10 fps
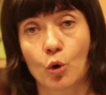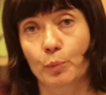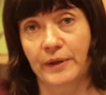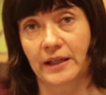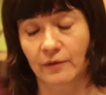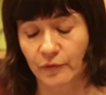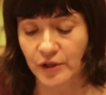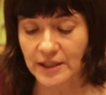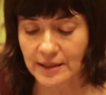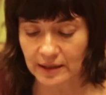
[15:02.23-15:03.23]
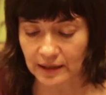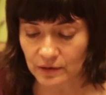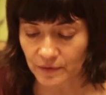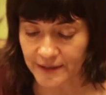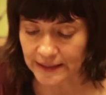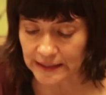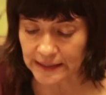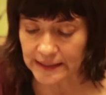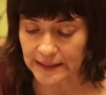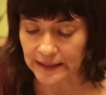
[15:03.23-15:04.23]
opening for the study of
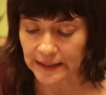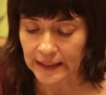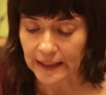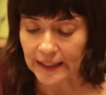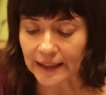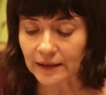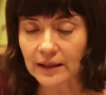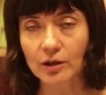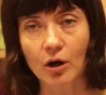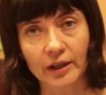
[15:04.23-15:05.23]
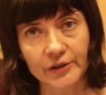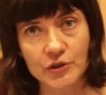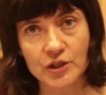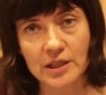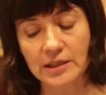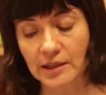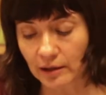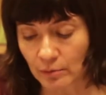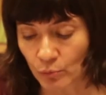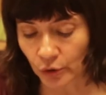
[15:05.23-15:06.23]
cities and the ecologies
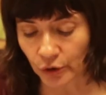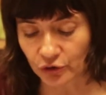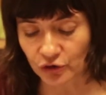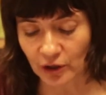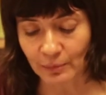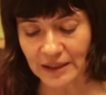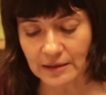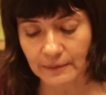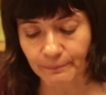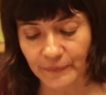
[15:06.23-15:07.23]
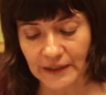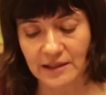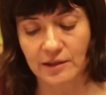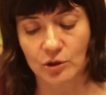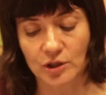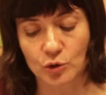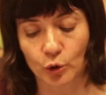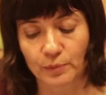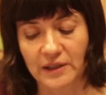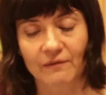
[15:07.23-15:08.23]
that emerge amid its
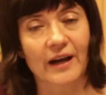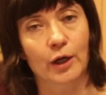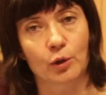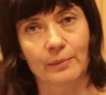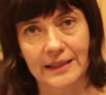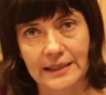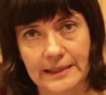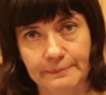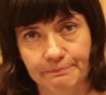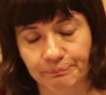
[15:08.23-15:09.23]
disturbed environments.